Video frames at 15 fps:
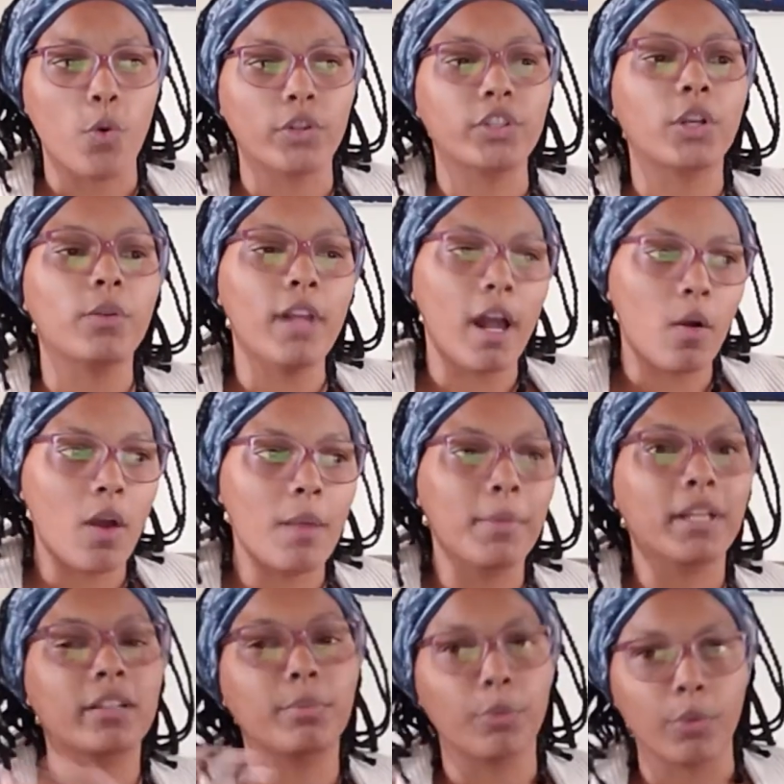So now I'm
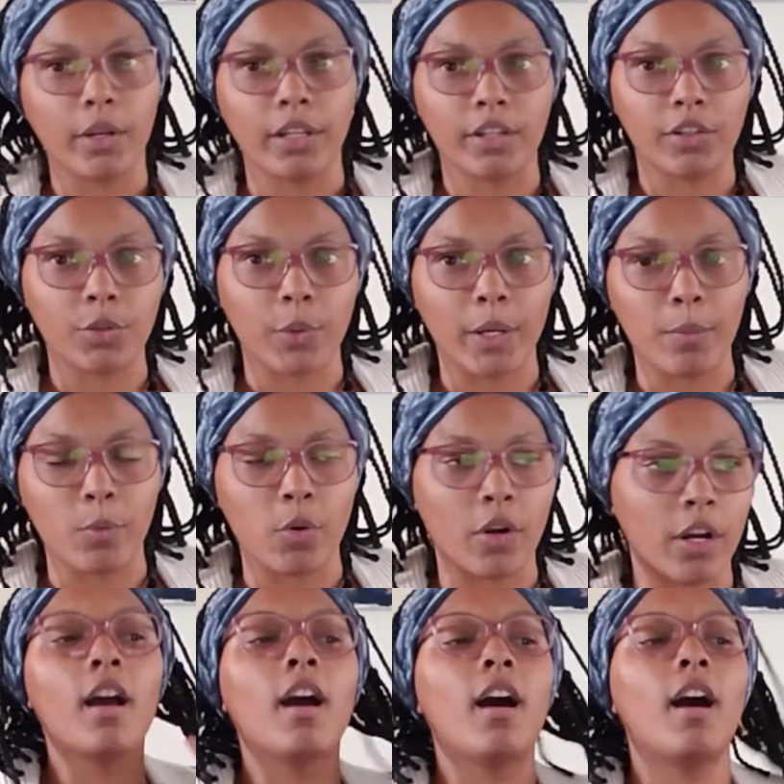exploring the story
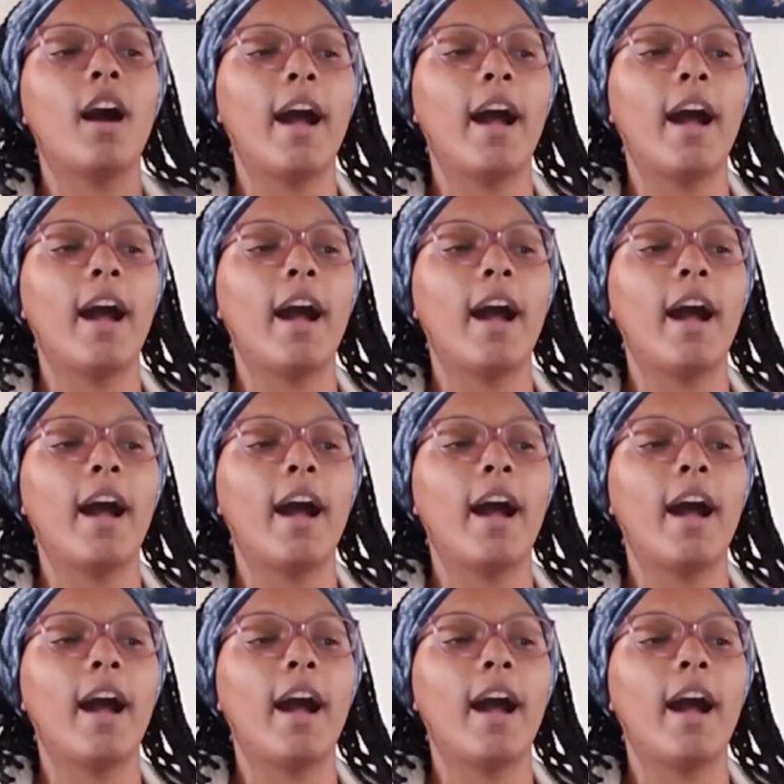more.